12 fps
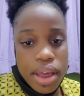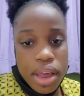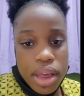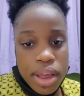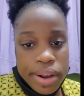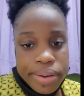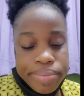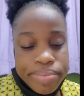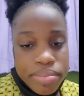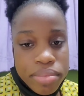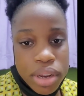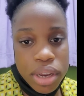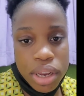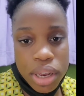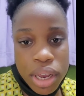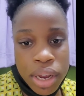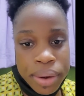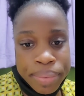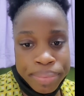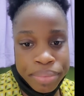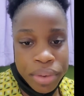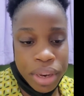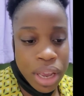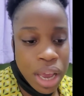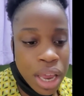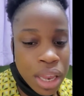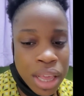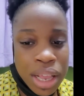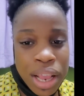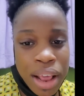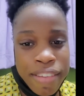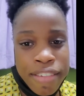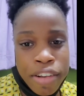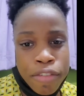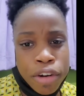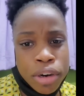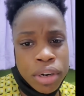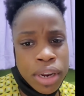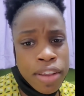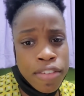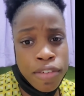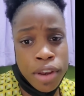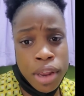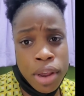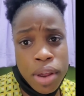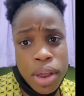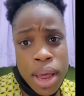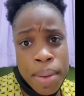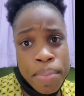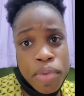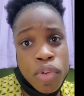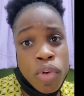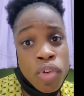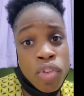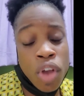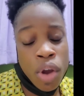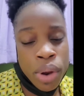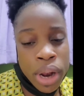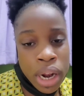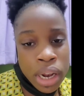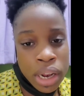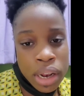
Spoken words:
And yeah, I think that's it for today's video. I'm so sorry that